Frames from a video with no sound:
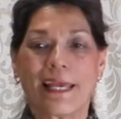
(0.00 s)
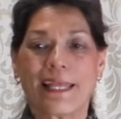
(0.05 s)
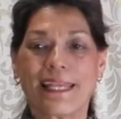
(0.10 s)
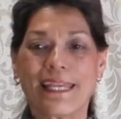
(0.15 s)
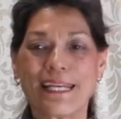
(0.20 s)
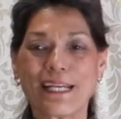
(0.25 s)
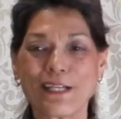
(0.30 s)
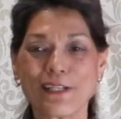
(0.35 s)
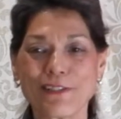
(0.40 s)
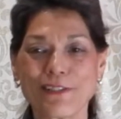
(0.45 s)

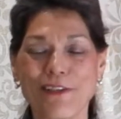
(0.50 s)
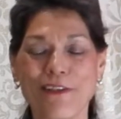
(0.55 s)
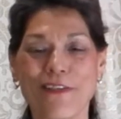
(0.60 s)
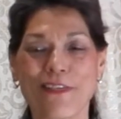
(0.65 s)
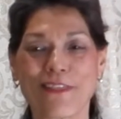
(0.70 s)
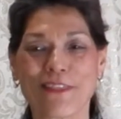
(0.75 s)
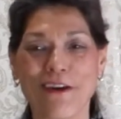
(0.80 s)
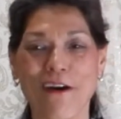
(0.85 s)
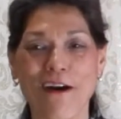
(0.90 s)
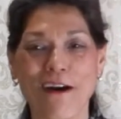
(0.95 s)
here's the
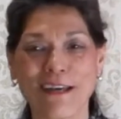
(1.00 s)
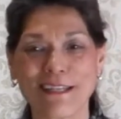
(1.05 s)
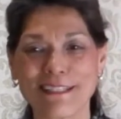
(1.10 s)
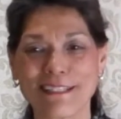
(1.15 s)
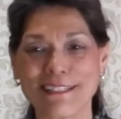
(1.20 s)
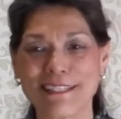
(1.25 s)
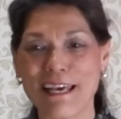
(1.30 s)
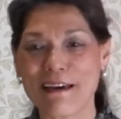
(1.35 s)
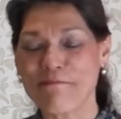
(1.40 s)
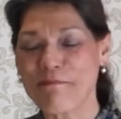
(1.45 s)

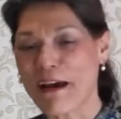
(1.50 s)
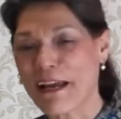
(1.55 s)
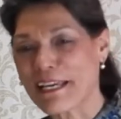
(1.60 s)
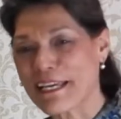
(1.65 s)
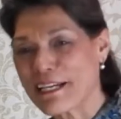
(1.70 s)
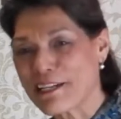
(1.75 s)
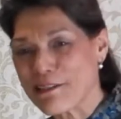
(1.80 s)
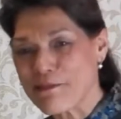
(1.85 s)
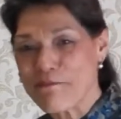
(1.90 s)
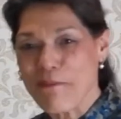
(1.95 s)
thoughts that my
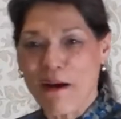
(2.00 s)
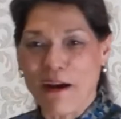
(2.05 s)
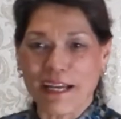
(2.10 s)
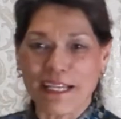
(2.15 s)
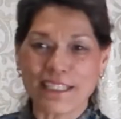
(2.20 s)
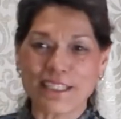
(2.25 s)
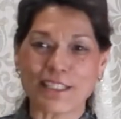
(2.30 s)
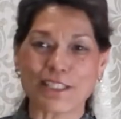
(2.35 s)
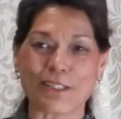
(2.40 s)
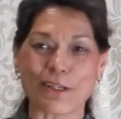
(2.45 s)
inner
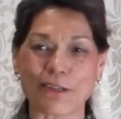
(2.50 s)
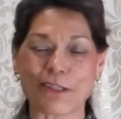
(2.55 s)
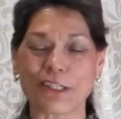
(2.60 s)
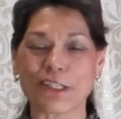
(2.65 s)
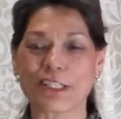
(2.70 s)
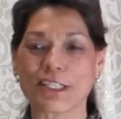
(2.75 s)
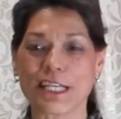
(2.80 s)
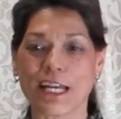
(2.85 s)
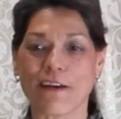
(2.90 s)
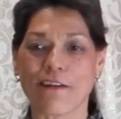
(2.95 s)
mind started
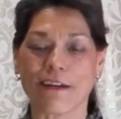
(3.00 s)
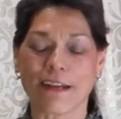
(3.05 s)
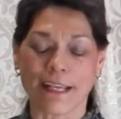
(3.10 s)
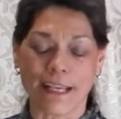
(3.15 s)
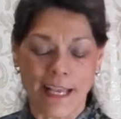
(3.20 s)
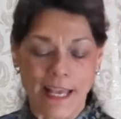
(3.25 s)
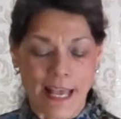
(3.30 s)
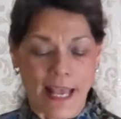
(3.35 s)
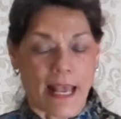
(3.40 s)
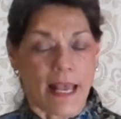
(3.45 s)
sharing.
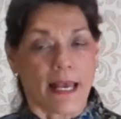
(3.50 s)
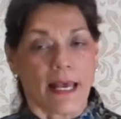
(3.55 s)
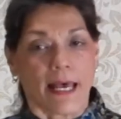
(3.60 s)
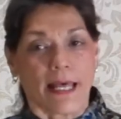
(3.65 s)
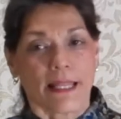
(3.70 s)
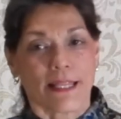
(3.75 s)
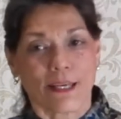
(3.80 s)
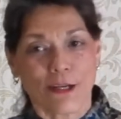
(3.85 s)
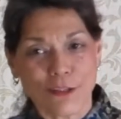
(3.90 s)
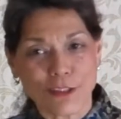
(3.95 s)

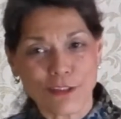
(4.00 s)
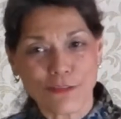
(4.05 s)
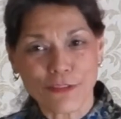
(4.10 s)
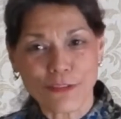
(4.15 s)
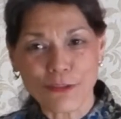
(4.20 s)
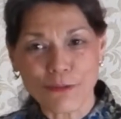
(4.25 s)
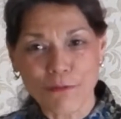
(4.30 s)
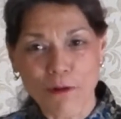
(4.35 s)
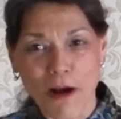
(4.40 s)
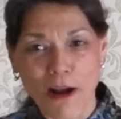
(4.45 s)
Those of
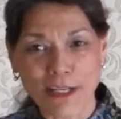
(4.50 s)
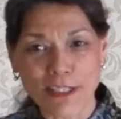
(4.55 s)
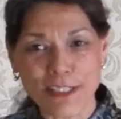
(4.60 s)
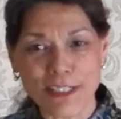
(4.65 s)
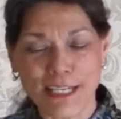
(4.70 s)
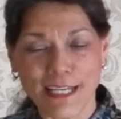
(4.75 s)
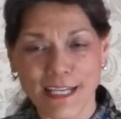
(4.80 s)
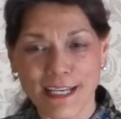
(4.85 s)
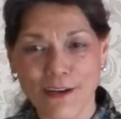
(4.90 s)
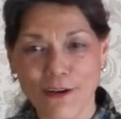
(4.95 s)
you who are
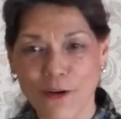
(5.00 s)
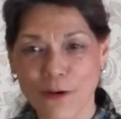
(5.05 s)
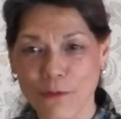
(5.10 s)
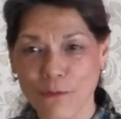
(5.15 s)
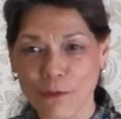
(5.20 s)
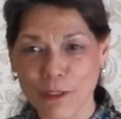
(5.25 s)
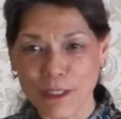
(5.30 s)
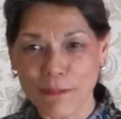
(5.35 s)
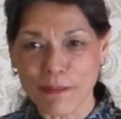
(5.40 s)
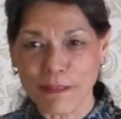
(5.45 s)
watching or
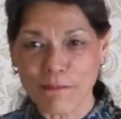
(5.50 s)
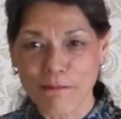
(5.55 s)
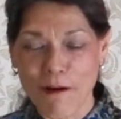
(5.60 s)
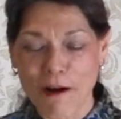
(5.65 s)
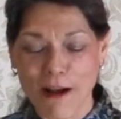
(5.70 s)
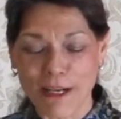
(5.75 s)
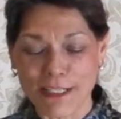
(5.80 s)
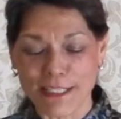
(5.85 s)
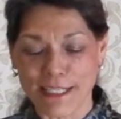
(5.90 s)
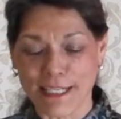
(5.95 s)
will be
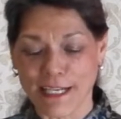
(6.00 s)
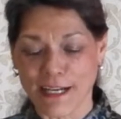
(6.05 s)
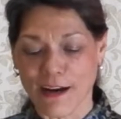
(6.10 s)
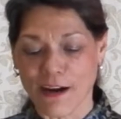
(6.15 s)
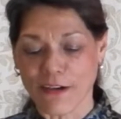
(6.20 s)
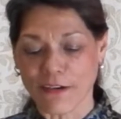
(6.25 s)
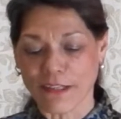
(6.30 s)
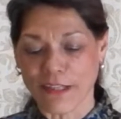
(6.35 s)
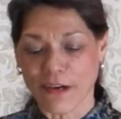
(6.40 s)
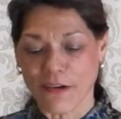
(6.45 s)
watching
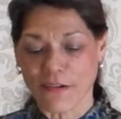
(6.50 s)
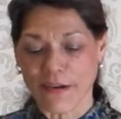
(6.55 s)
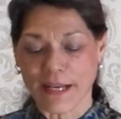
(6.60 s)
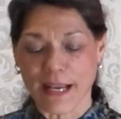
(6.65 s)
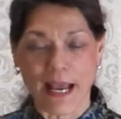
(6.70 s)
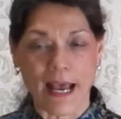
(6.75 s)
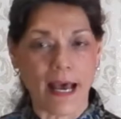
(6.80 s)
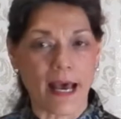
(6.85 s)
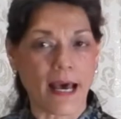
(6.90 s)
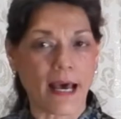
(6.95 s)
are going,
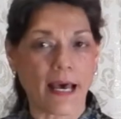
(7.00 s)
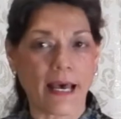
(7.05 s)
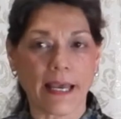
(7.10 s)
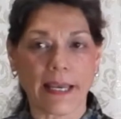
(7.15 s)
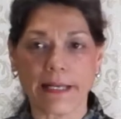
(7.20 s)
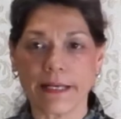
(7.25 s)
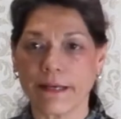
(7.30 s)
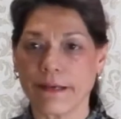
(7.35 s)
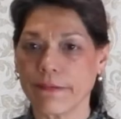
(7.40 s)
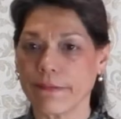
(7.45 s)

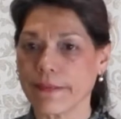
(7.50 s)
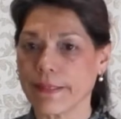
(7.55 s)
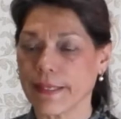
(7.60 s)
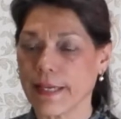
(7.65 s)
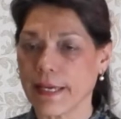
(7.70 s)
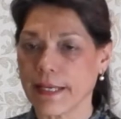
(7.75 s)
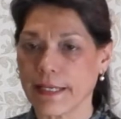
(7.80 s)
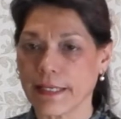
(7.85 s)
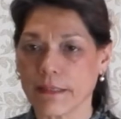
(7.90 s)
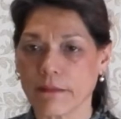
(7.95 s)
I don't
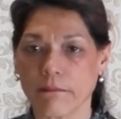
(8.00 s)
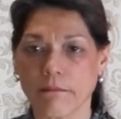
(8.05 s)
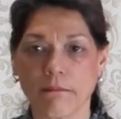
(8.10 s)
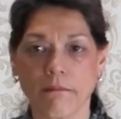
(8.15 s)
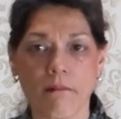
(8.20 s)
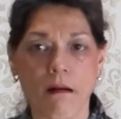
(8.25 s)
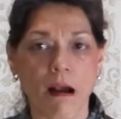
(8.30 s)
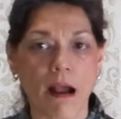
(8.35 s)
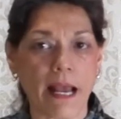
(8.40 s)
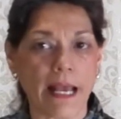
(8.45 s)
get it.
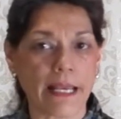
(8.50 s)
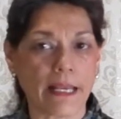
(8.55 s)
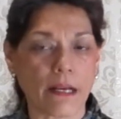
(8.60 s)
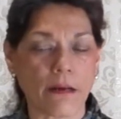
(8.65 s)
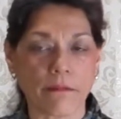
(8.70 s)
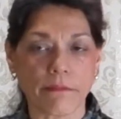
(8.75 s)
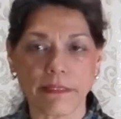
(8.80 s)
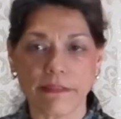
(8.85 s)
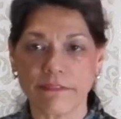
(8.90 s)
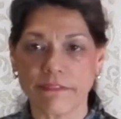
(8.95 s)
Why
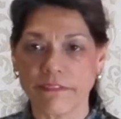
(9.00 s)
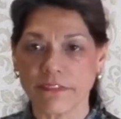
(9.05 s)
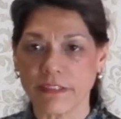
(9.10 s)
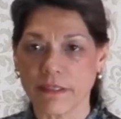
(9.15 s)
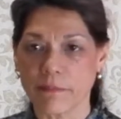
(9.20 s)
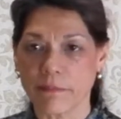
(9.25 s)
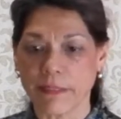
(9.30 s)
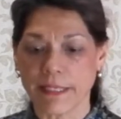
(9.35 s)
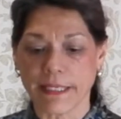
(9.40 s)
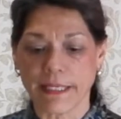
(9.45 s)
are we
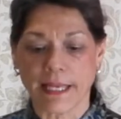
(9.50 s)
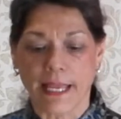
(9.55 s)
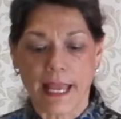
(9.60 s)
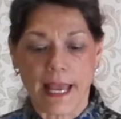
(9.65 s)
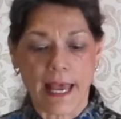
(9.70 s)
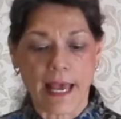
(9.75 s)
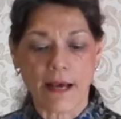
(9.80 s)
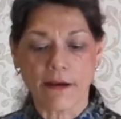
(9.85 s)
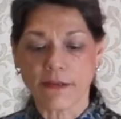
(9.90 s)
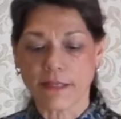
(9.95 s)
flipping?
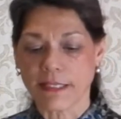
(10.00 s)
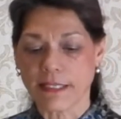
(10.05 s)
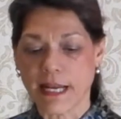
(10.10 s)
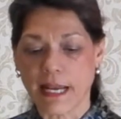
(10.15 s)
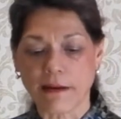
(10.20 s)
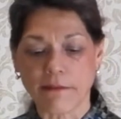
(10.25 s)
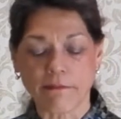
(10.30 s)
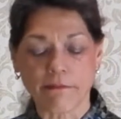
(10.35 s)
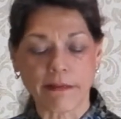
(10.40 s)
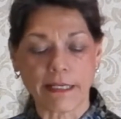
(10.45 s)
How can
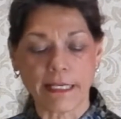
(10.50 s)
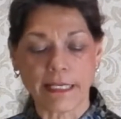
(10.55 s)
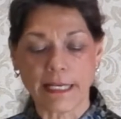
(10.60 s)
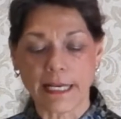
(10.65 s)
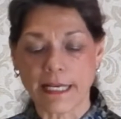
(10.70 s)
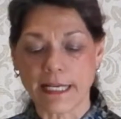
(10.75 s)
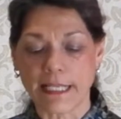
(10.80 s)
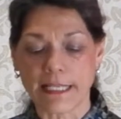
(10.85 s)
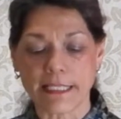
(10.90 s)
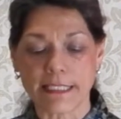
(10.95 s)
I read
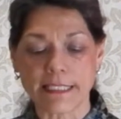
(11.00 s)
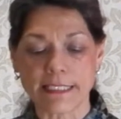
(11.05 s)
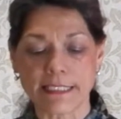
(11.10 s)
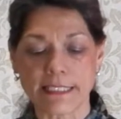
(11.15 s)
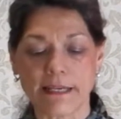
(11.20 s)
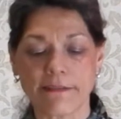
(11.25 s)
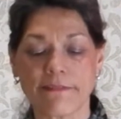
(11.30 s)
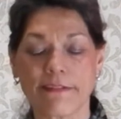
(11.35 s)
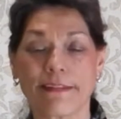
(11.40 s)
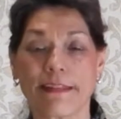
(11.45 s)
any of this
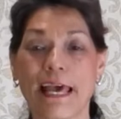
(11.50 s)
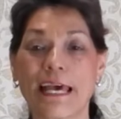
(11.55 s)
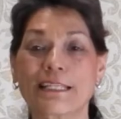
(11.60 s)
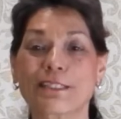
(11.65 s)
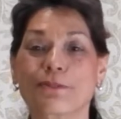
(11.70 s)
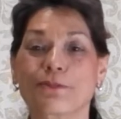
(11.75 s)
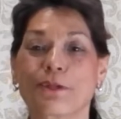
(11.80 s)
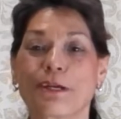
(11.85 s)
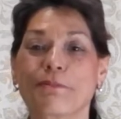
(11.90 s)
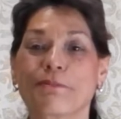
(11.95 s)
stuff? And
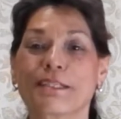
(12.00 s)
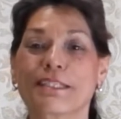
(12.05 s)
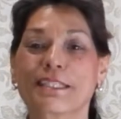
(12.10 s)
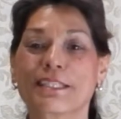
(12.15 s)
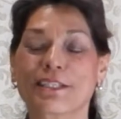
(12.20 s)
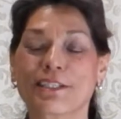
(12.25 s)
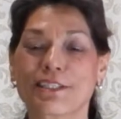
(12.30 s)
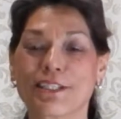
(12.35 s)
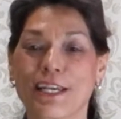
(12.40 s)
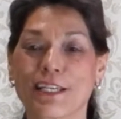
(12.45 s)
that's where I'm going to
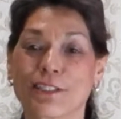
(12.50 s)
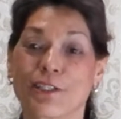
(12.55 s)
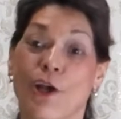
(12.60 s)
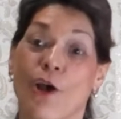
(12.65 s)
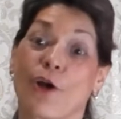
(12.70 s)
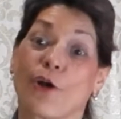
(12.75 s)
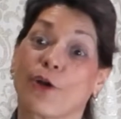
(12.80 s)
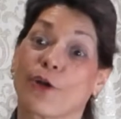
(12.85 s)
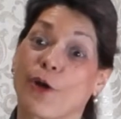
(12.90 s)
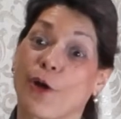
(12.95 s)
suggest
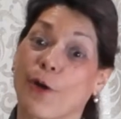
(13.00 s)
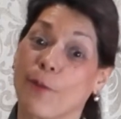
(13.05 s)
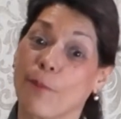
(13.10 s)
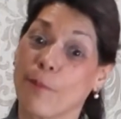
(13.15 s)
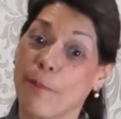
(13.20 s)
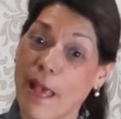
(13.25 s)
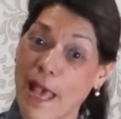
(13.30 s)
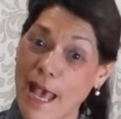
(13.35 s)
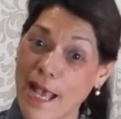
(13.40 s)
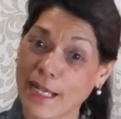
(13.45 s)
go
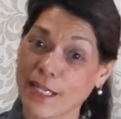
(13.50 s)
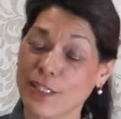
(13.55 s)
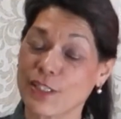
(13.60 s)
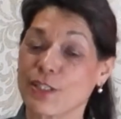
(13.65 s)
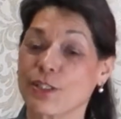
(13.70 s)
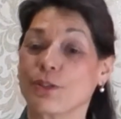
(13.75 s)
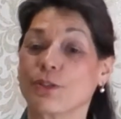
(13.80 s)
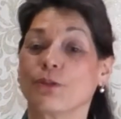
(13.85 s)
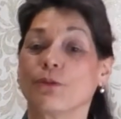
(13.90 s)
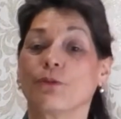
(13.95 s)
back
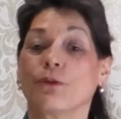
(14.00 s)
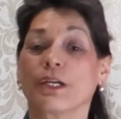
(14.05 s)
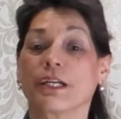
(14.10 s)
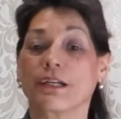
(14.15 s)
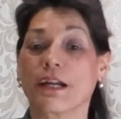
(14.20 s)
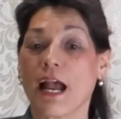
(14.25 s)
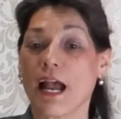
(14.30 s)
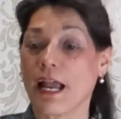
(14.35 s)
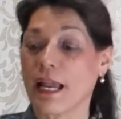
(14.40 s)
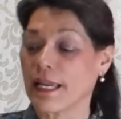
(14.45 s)
to
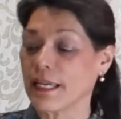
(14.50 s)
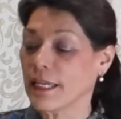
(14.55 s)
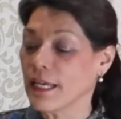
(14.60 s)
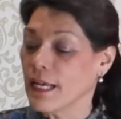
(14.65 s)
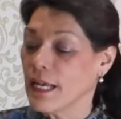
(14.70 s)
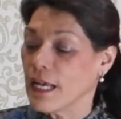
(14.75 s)
where I